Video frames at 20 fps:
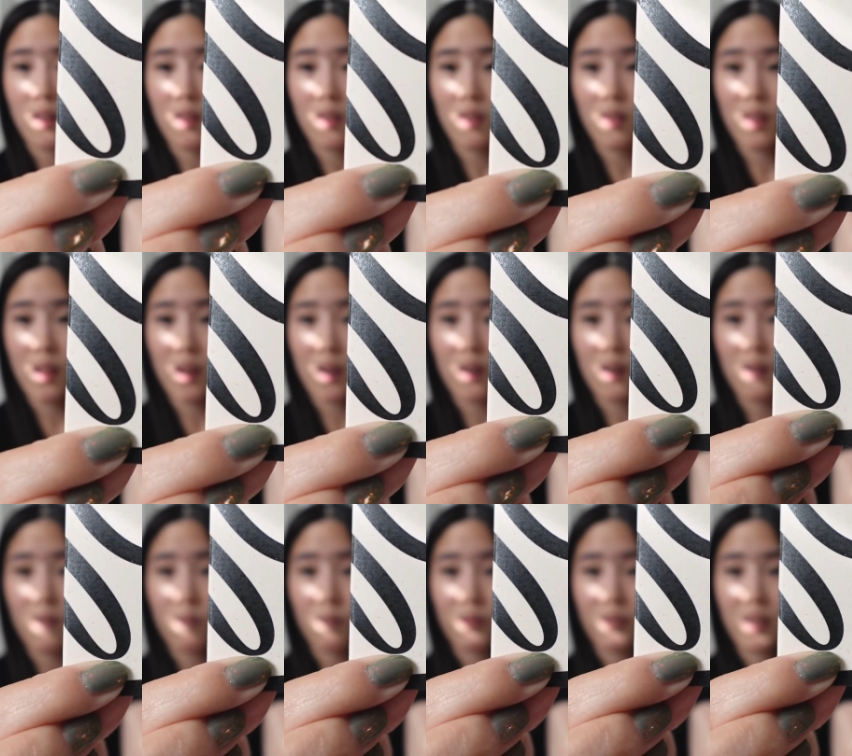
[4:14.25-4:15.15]

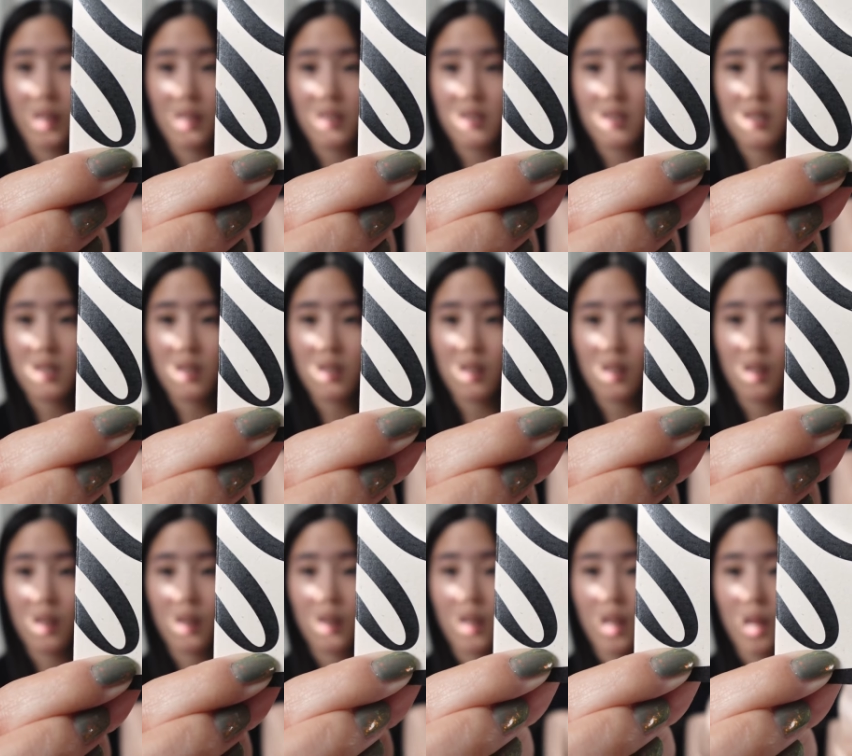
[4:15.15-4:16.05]
there, that's
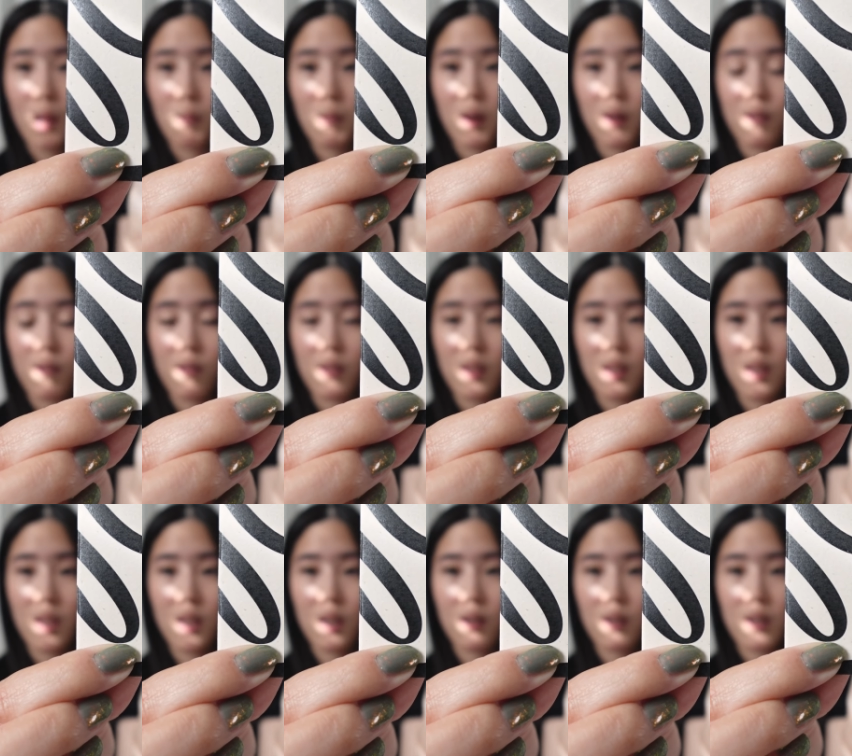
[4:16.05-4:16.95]
the name of
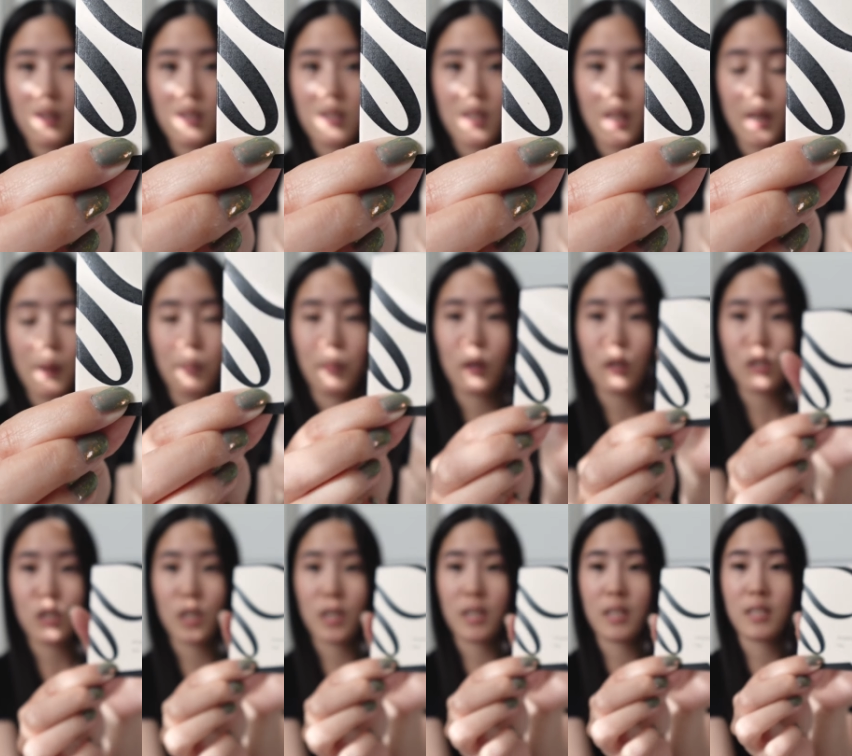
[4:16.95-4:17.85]
the earrings that I
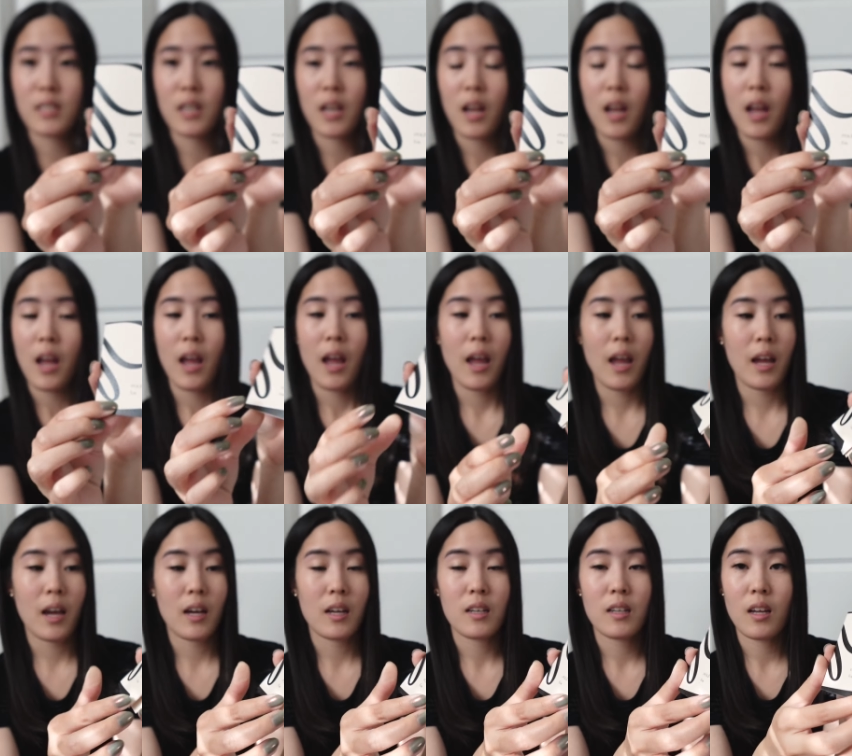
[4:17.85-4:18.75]
purchased
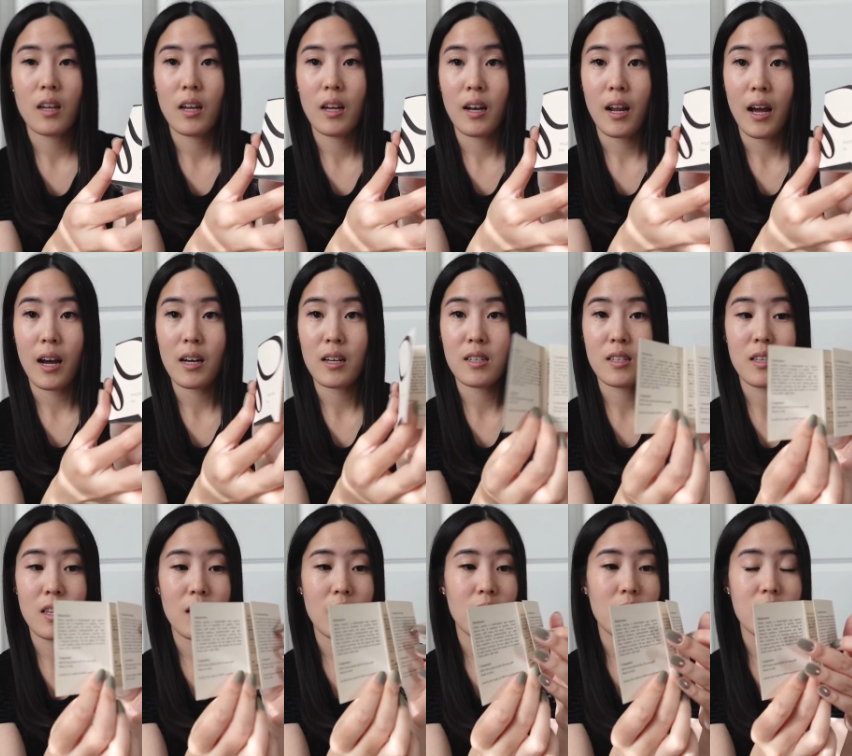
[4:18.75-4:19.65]
and it
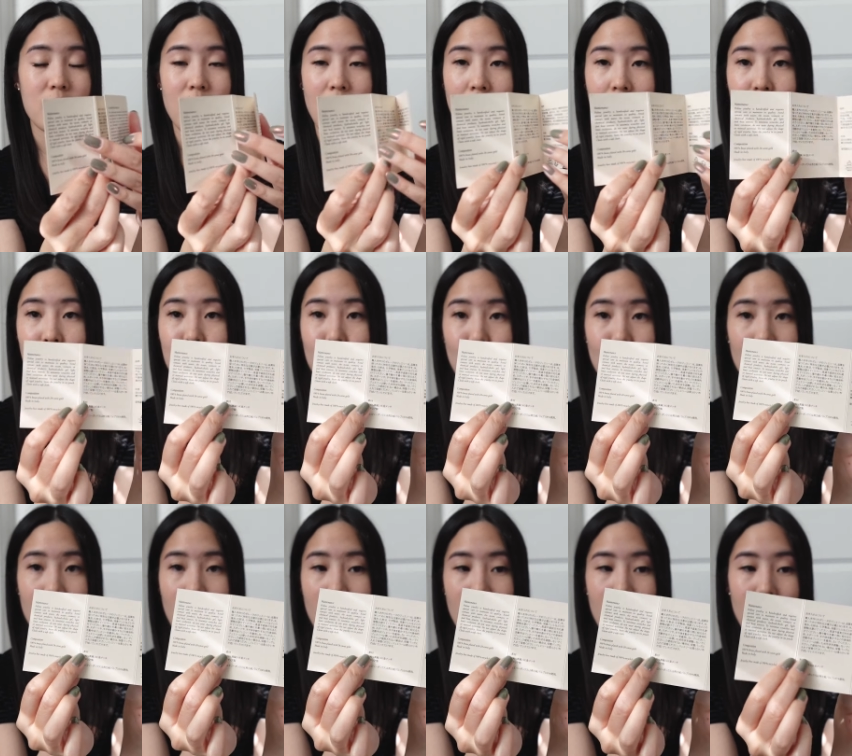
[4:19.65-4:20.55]
has the exact
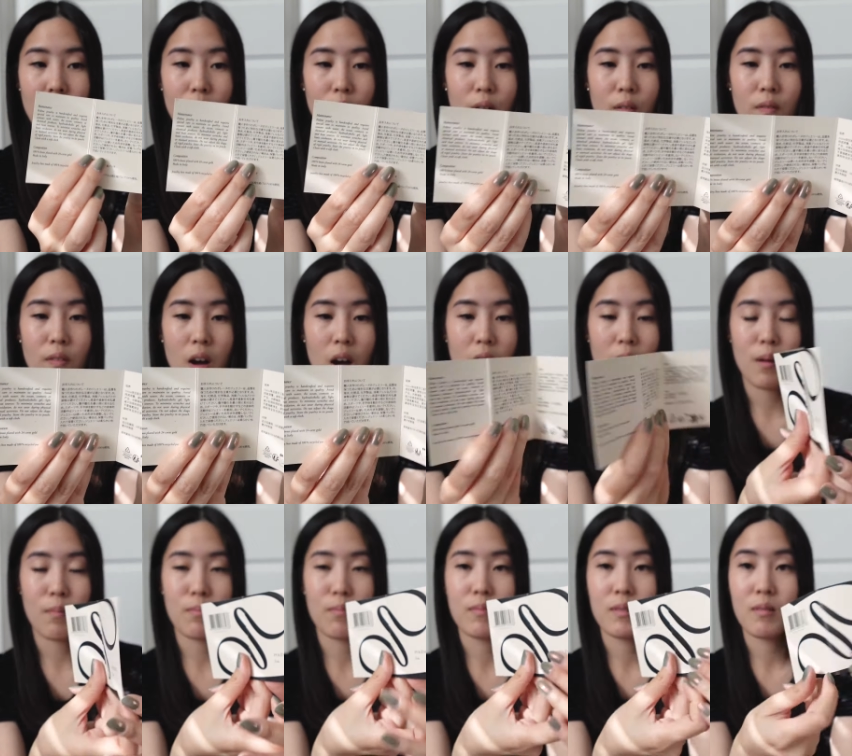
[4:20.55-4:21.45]
sort of
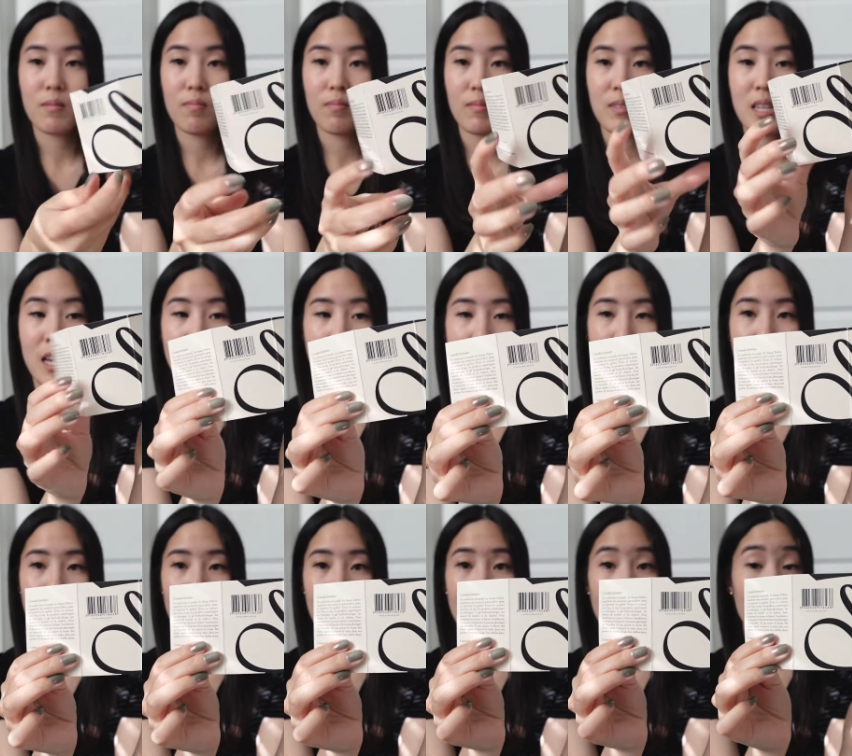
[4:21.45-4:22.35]
um,
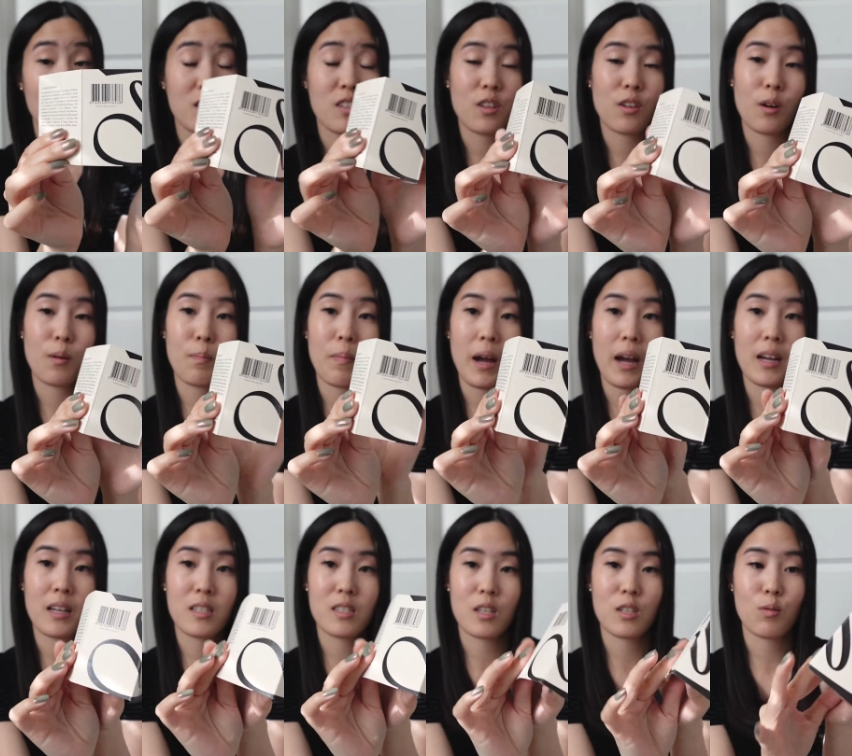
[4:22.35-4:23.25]
tag as their
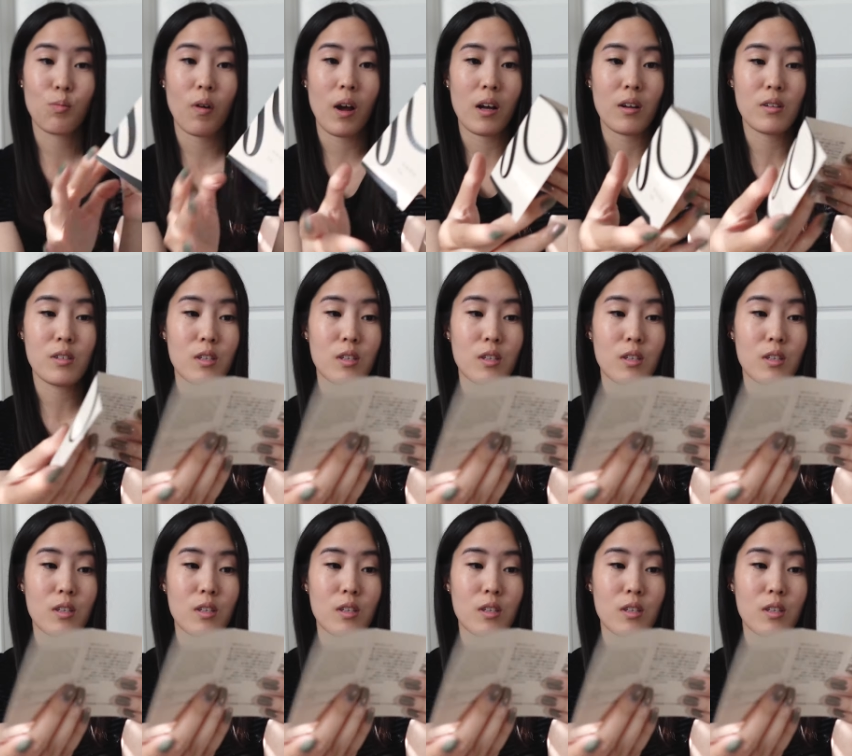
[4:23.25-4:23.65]
bags as well.